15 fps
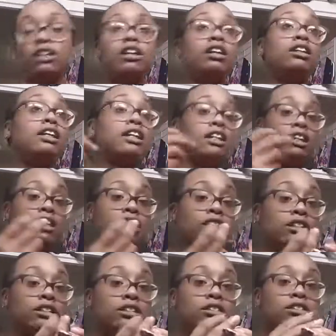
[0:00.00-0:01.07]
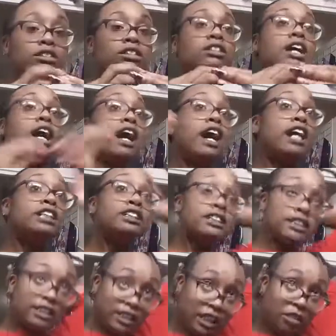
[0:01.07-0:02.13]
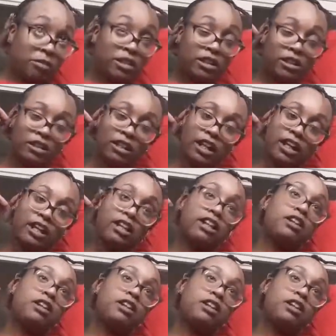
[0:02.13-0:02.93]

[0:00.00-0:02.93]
a lot of hot steaming, like